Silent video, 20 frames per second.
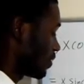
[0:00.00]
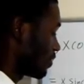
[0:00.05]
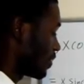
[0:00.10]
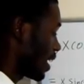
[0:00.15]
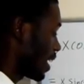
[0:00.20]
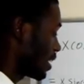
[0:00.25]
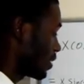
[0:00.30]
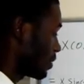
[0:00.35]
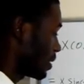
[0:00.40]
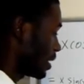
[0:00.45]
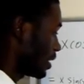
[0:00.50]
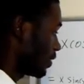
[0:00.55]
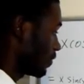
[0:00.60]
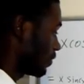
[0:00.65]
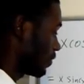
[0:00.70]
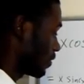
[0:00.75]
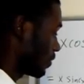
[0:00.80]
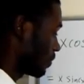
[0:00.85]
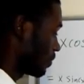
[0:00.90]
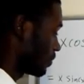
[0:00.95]

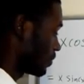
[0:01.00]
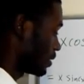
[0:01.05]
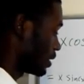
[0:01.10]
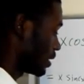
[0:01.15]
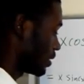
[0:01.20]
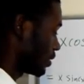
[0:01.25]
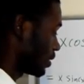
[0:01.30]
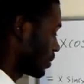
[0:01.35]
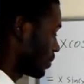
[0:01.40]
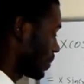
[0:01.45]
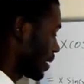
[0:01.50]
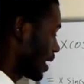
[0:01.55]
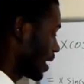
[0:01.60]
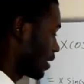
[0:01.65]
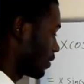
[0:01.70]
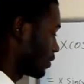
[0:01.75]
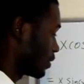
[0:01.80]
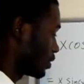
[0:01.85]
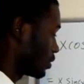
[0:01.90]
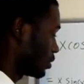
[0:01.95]
evaluated from 0 to
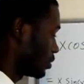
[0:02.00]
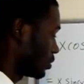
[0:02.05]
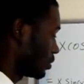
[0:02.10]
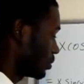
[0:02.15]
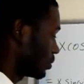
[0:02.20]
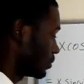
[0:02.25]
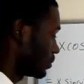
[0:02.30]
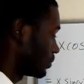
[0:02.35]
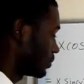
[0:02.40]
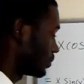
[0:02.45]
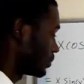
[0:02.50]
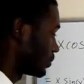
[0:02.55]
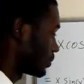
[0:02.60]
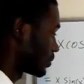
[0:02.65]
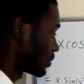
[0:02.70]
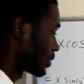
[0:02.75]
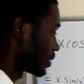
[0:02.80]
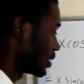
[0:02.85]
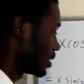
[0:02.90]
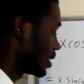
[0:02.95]
pi over
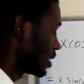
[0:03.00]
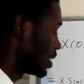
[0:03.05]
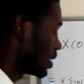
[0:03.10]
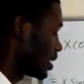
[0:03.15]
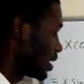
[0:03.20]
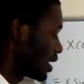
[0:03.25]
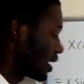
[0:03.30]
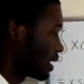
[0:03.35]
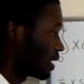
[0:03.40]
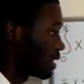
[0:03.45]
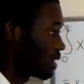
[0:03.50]
2.